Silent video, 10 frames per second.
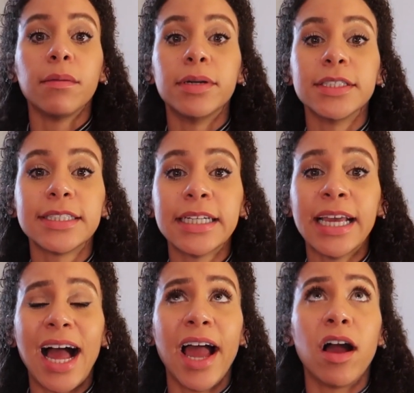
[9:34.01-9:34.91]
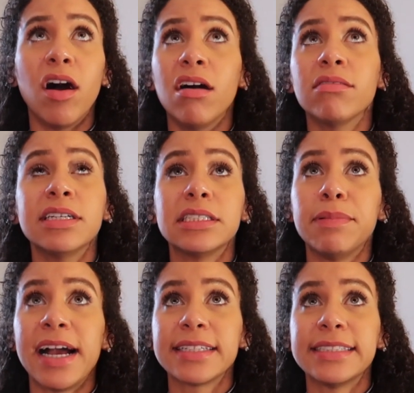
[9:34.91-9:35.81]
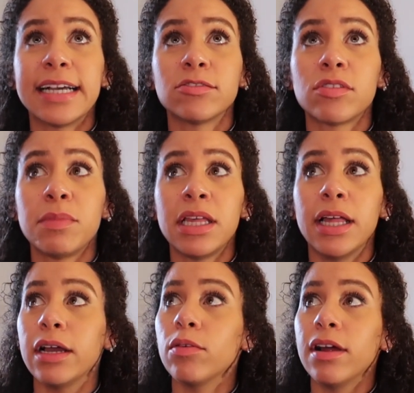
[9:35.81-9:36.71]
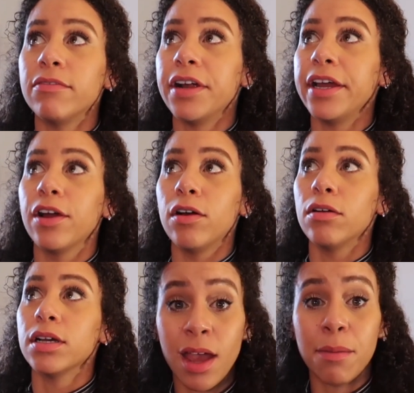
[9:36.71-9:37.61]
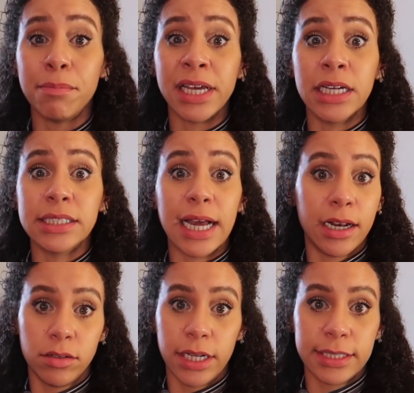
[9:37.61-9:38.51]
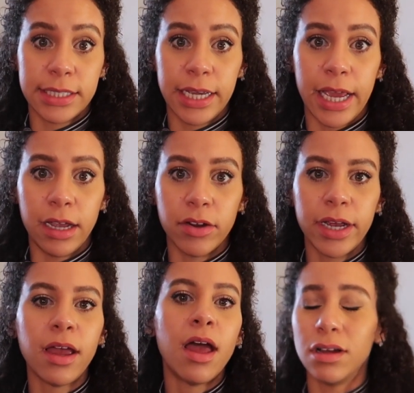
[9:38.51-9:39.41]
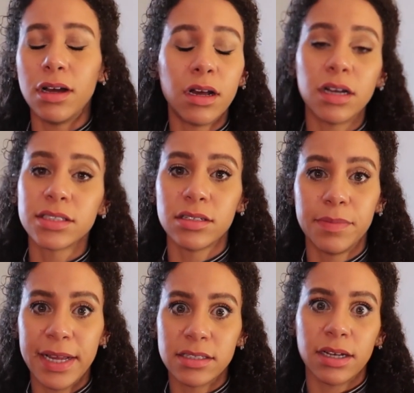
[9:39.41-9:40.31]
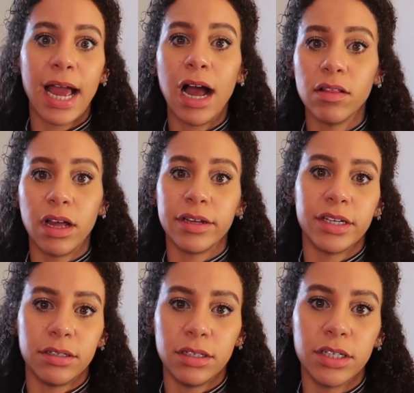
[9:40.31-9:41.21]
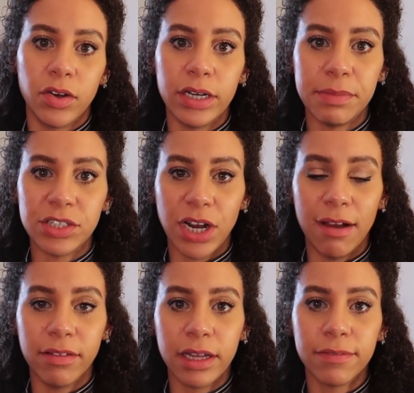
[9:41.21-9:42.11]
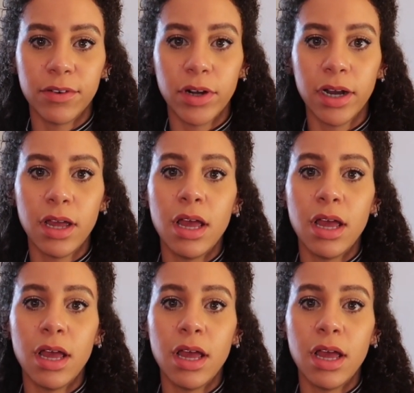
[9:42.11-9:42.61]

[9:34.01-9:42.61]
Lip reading: Personally, I always pack snacks with me like wherever I go because I don't like to get hangry. It also depends on how long you're going to be traveling for.